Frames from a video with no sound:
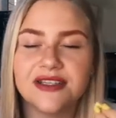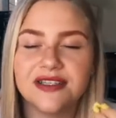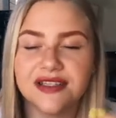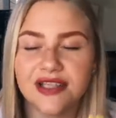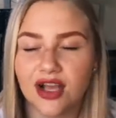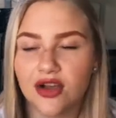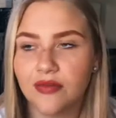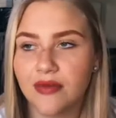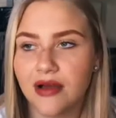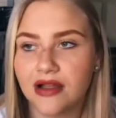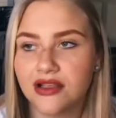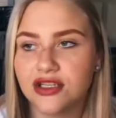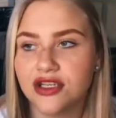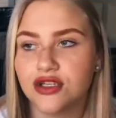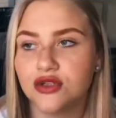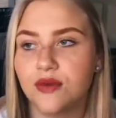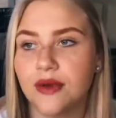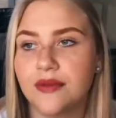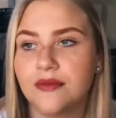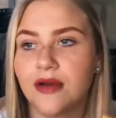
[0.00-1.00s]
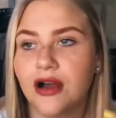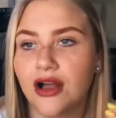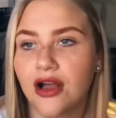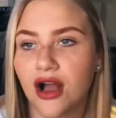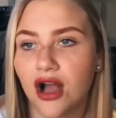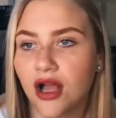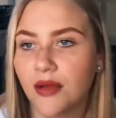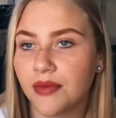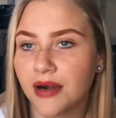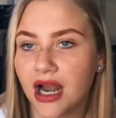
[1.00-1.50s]
so much, is when my
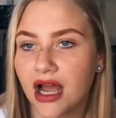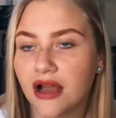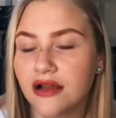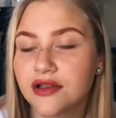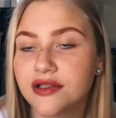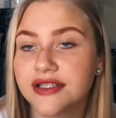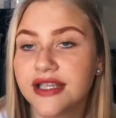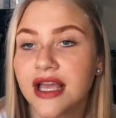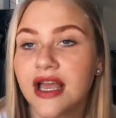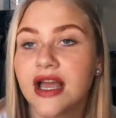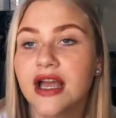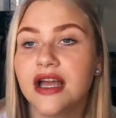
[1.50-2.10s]
eyebrows